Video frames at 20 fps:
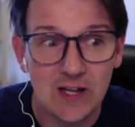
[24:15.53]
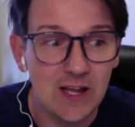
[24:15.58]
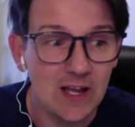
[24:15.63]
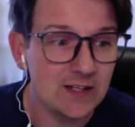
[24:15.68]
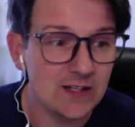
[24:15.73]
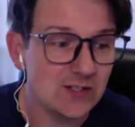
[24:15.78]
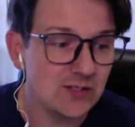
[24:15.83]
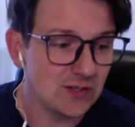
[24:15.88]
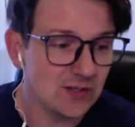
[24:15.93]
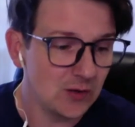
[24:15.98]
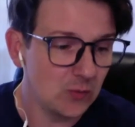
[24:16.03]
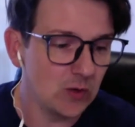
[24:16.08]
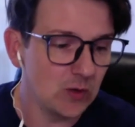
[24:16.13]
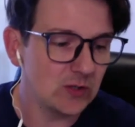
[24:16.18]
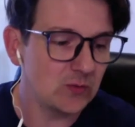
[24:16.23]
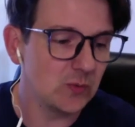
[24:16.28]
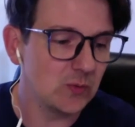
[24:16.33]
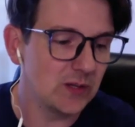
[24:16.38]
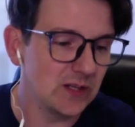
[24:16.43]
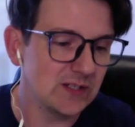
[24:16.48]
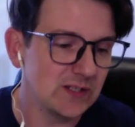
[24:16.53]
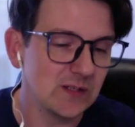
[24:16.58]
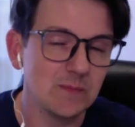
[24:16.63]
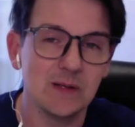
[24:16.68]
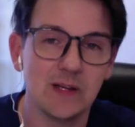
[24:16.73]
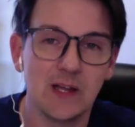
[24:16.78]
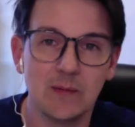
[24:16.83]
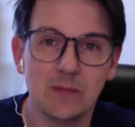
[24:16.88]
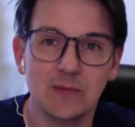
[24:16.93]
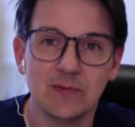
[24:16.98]
And so they worked with us to
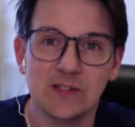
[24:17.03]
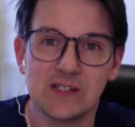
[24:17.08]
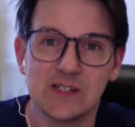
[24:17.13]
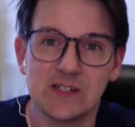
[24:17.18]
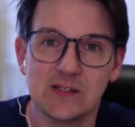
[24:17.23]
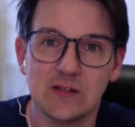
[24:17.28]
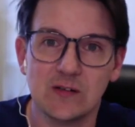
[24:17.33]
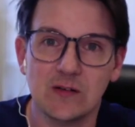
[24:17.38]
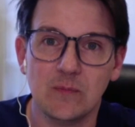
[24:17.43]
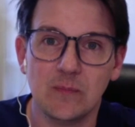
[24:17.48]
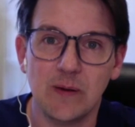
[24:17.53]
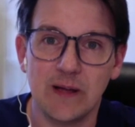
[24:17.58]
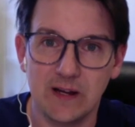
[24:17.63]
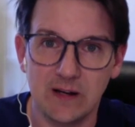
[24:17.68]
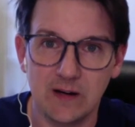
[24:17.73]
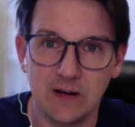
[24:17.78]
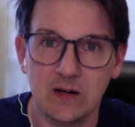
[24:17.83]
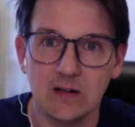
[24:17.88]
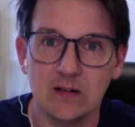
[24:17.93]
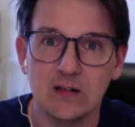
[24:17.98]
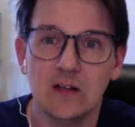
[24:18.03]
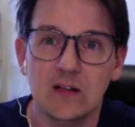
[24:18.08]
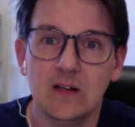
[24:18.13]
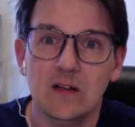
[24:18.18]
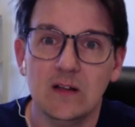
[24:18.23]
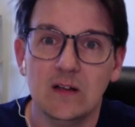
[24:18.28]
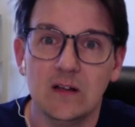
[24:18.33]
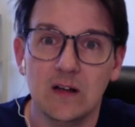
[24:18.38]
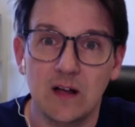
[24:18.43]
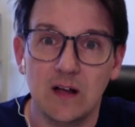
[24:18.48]
be able to still pay our
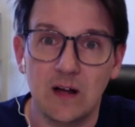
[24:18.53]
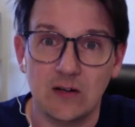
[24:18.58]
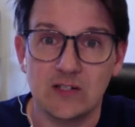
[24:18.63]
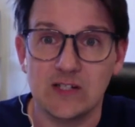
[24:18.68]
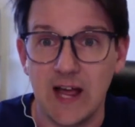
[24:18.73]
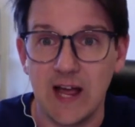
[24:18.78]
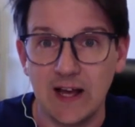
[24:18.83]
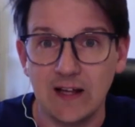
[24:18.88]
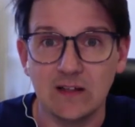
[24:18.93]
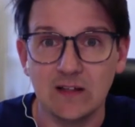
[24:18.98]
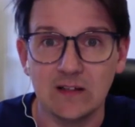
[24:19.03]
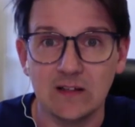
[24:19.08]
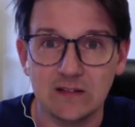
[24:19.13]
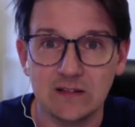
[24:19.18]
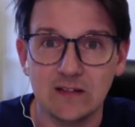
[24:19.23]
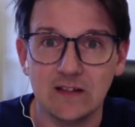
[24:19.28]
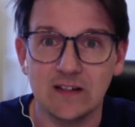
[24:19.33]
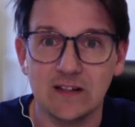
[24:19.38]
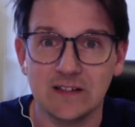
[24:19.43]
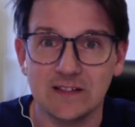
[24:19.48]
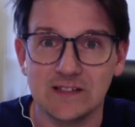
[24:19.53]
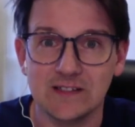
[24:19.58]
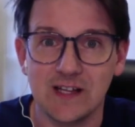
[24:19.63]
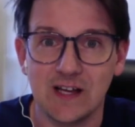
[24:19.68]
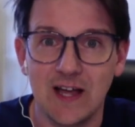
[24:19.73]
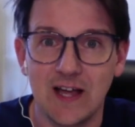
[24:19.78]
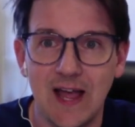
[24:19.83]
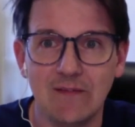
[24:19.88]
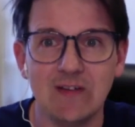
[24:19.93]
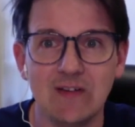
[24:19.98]
talent and
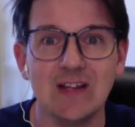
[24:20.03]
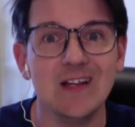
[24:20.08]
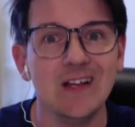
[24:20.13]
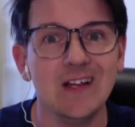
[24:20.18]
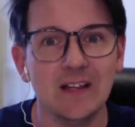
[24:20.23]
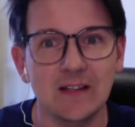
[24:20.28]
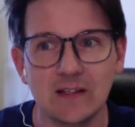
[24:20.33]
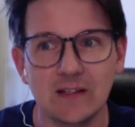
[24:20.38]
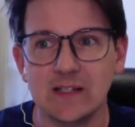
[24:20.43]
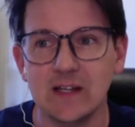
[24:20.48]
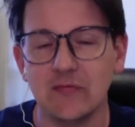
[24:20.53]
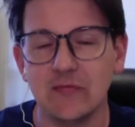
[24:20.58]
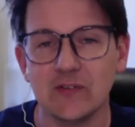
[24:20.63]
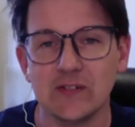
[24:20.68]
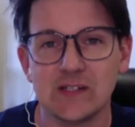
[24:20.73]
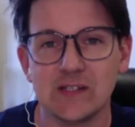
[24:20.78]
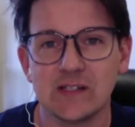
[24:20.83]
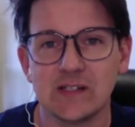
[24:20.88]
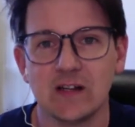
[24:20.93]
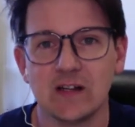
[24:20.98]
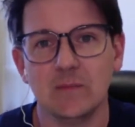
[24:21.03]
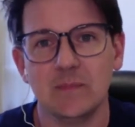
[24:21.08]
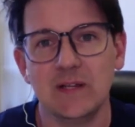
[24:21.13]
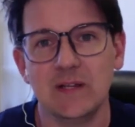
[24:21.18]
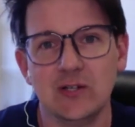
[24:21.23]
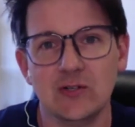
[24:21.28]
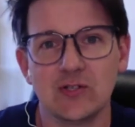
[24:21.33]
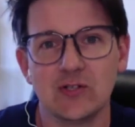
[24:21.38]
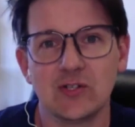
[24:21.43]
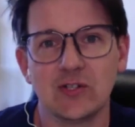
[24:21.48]
have it. The difference is going to be
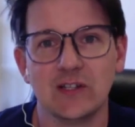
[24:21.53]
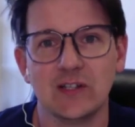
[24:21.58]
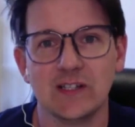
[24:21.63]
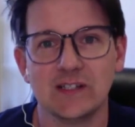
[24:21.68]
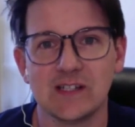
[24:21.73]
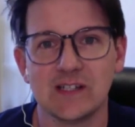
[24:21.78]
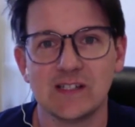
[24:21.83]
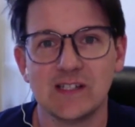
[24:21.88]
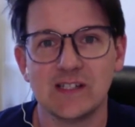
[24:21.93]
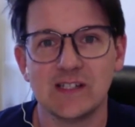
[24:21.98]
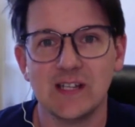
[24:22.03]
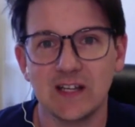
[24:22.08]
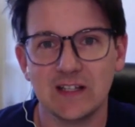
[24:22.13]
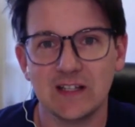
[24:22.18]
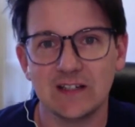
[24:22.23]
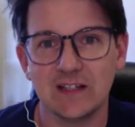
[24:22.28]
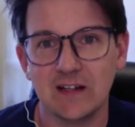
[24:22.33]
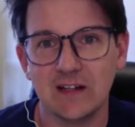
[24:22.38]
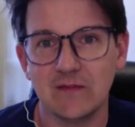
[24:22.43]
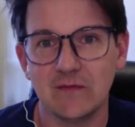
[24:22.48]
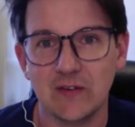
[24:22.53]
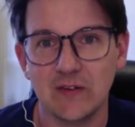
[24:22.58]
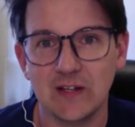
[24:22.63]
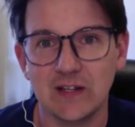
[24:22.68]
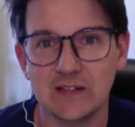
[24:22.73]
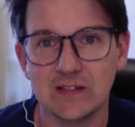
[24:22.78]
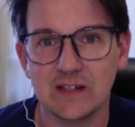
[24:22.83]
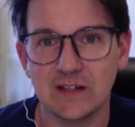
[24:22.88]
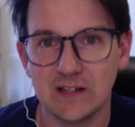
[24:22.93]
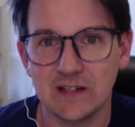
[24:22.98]
usually it's a ticketed
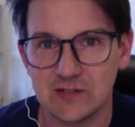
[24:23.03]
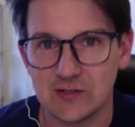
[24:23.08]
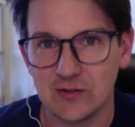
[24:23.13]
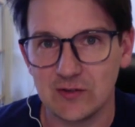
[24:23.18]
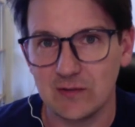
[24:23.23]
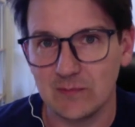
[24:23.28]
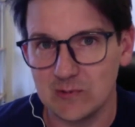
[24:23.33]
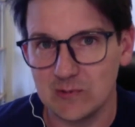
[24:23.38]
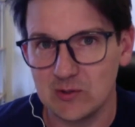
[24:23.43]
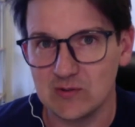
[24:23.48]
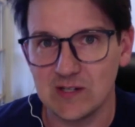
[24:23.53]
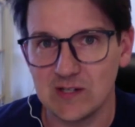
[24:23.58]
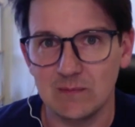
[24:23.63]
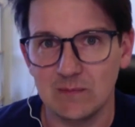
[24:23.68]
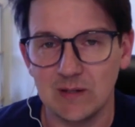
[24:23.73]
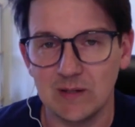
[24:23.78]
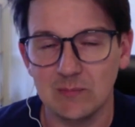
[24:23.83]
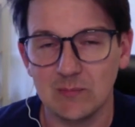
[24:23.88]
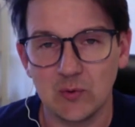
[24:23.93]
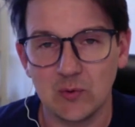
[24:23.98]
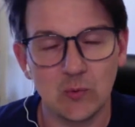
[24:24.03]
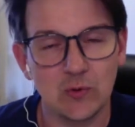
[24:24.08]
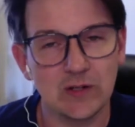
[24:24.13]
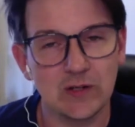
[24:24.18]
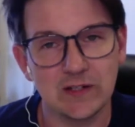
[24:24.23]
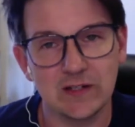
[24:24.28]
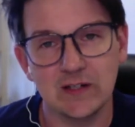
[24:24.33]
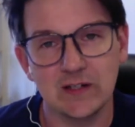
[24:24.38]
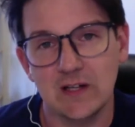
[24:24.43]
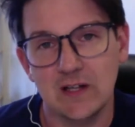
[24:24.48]
event. Unless you're a museum member, we're going
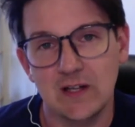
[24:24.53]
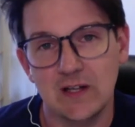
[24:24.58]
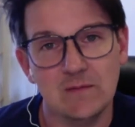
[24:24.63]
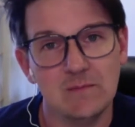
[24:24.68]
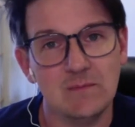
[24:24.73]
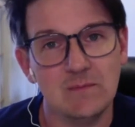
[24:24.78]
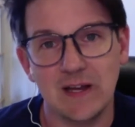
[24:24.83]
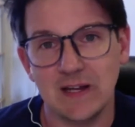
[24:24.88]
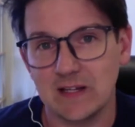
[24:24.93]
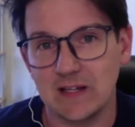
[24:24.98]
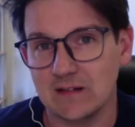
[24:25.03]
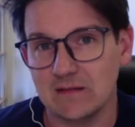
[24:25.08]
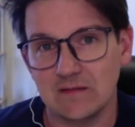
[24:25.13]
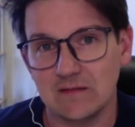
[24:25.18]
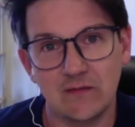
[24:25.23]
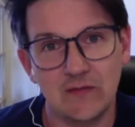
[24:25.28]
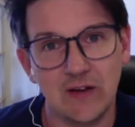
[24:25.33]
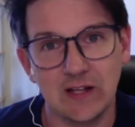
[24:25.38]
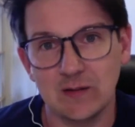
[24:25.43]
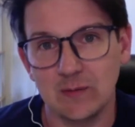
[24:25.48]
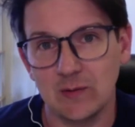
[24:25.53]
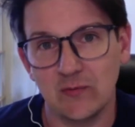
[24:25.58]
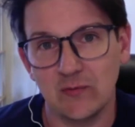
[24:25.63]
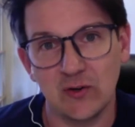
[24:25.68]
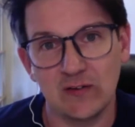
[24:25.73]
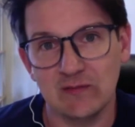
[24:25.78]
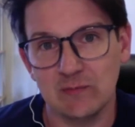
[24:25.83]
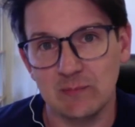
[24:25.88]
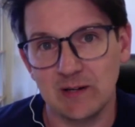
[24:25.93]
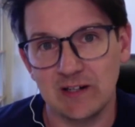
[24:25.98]
to make it available for
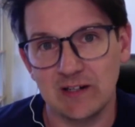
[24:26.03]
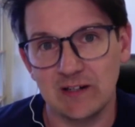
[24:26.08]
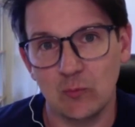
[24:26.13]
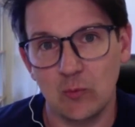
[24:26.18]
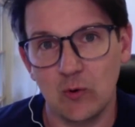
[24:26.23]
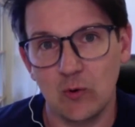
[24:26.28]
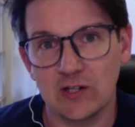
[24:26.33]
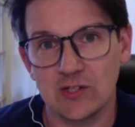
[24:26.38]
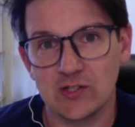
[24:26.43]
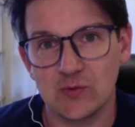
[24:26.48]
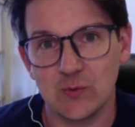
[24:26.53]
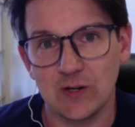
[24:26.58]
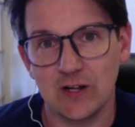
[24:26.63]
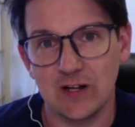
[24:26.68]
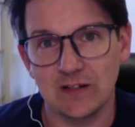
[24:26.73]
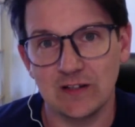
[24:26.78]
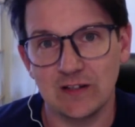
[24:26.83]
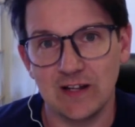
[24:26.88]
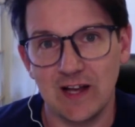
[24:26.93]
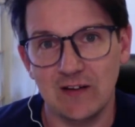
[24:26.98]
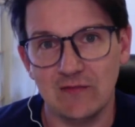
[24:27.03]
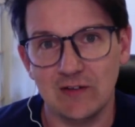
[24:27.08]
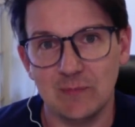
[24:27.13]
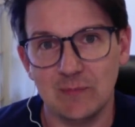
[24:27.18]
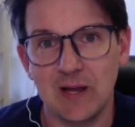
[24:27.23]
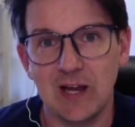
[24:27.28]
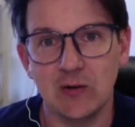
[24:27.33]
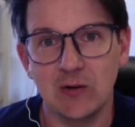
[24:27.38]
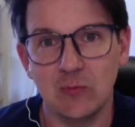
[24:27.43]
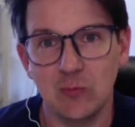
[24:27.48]
everybody to watch. We're not going to have a
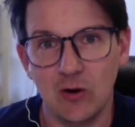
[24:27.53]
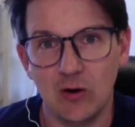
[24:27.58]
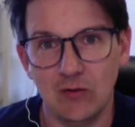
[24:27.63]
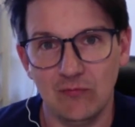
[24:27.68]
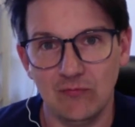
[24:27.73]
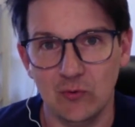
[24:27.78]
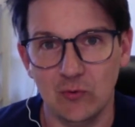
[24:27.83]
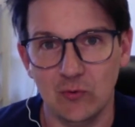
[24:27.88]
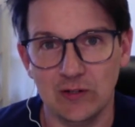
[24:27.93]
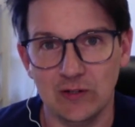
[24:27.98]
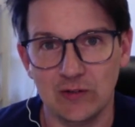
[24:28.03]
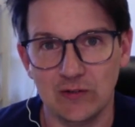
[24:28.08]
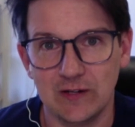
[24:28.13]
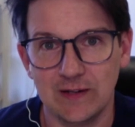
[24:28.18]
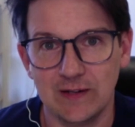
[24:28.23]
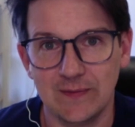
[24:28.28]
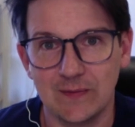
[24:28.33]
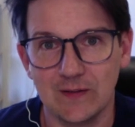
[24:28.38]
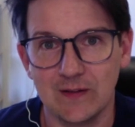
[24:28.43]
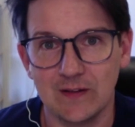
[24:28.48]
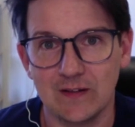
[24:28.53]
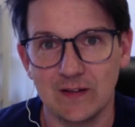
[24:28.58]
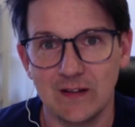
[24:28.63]
paywall for it or anything.